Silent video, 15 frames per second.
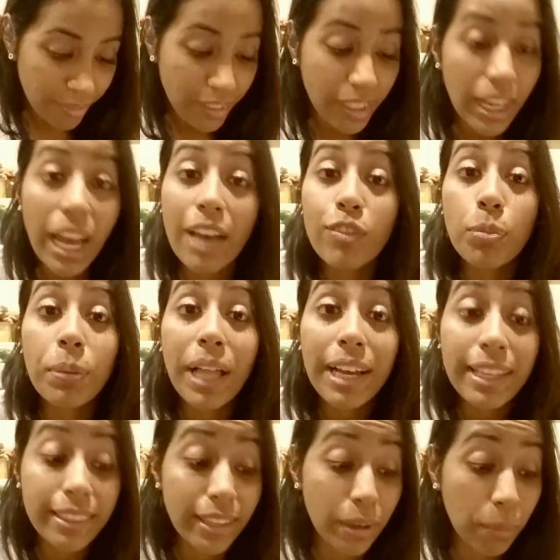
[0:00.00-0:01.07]
I have a black
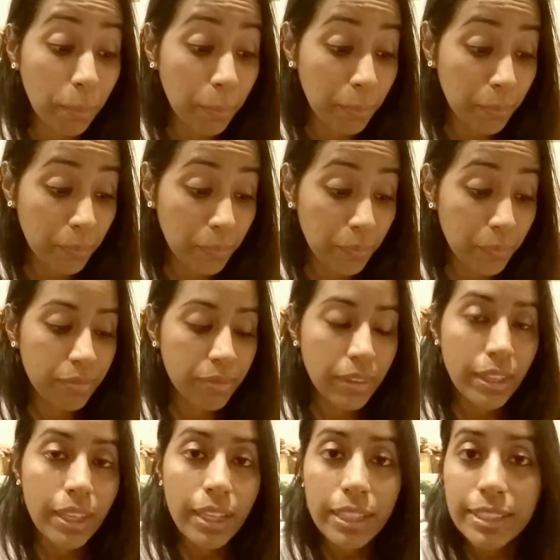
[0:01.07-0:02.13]
thumb.
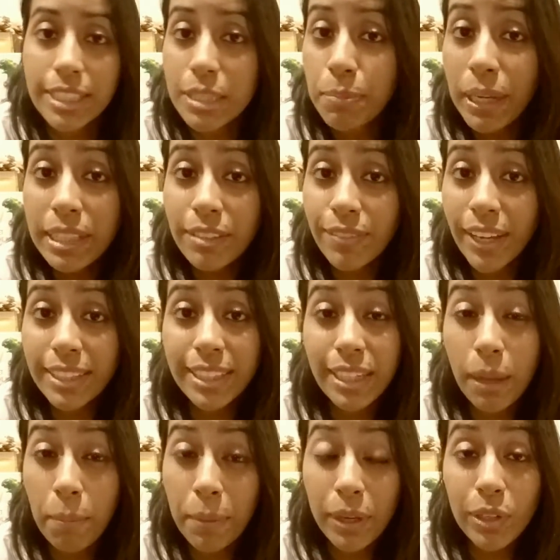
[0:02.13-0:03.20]
Despite the fact that I
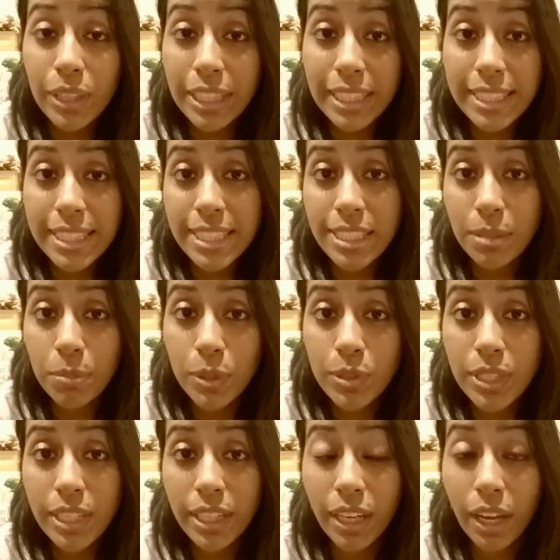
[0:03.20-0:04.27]
barely listen to
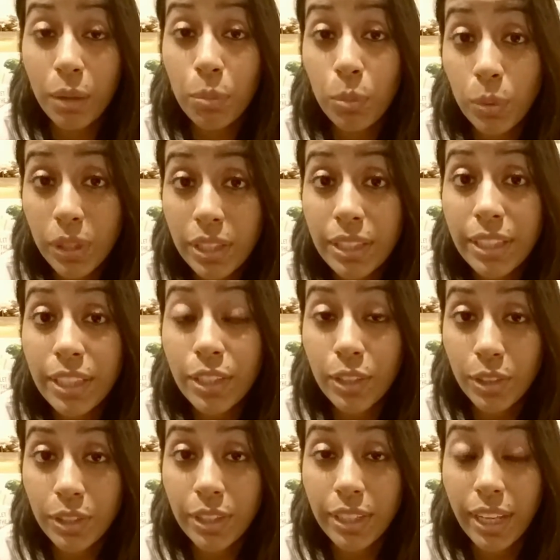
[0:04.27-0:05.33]
music, I'm really
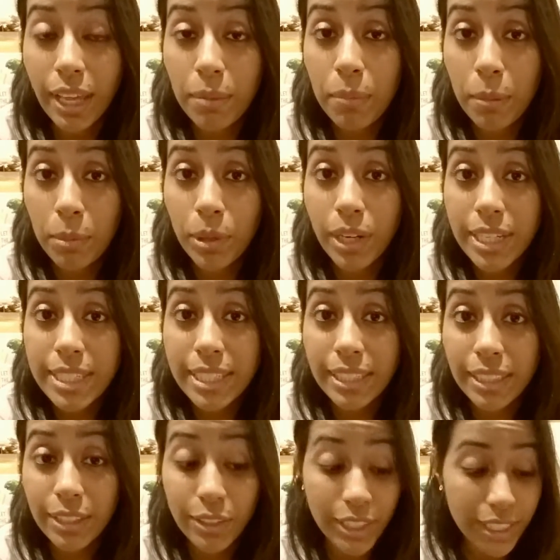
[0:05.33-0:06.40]
good at memorizing
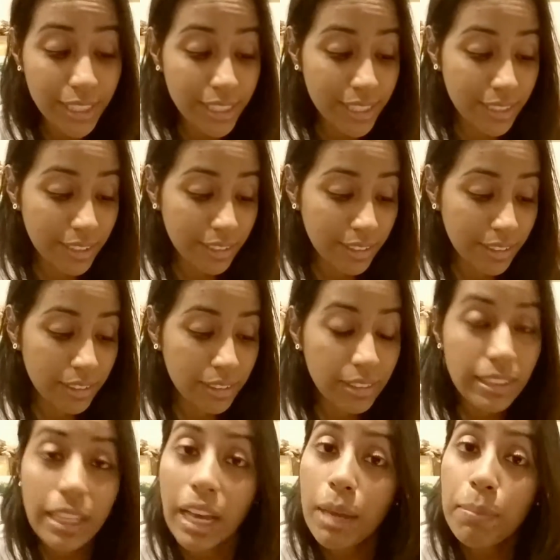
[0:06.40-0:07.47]
lyrics.
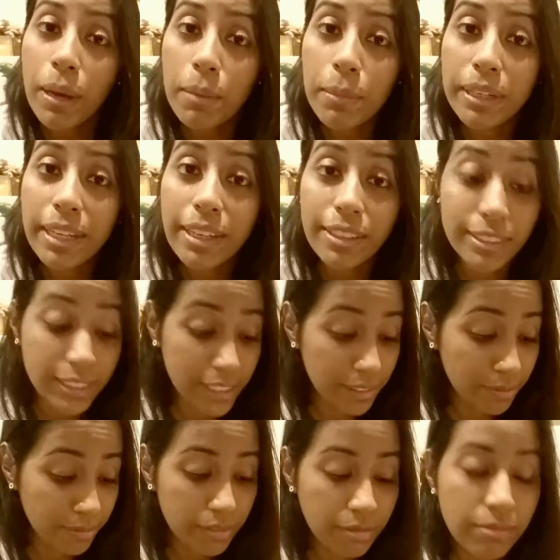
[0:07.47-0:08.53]
I bite my nails.
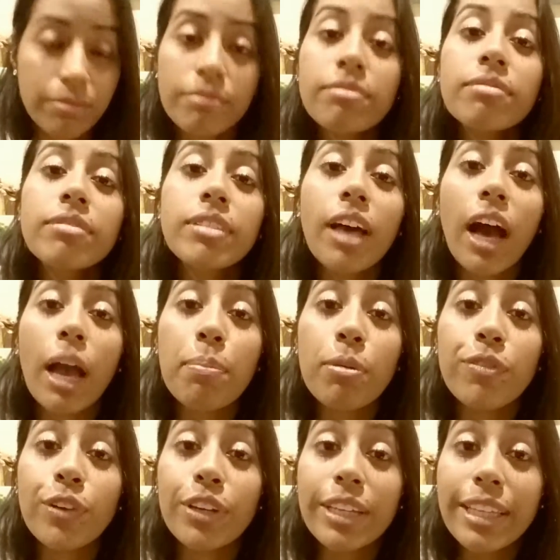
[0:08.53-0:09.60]
I
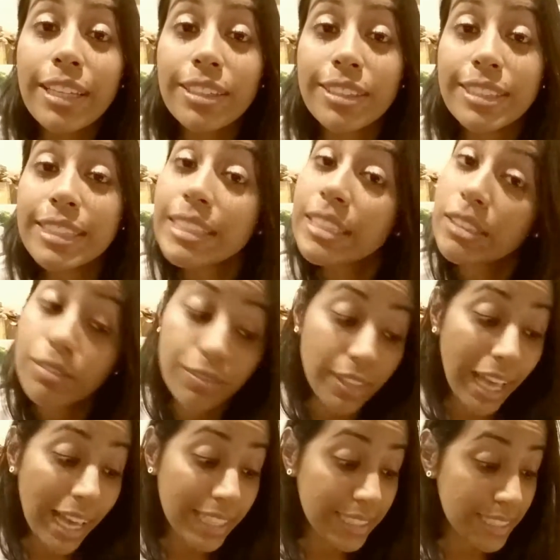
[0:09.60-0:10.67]
prefer heels to
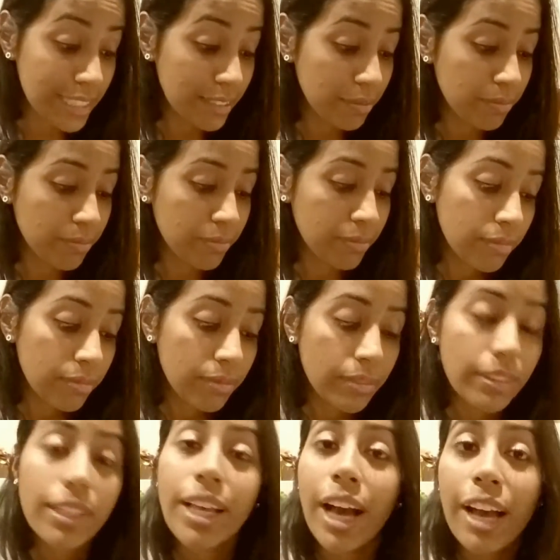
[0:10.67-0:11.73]
flats.
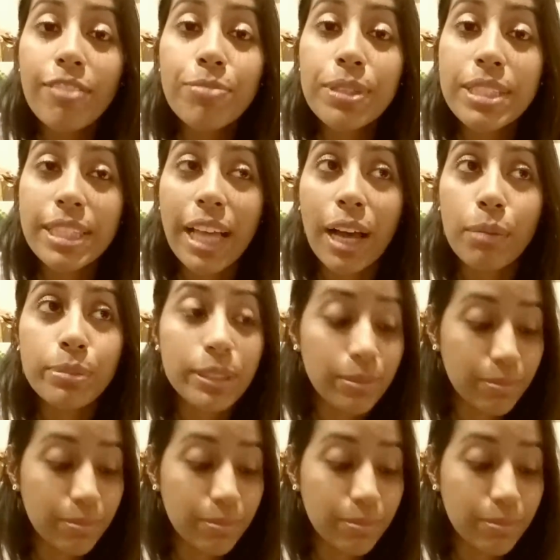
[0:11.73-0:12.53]
I've been slapped.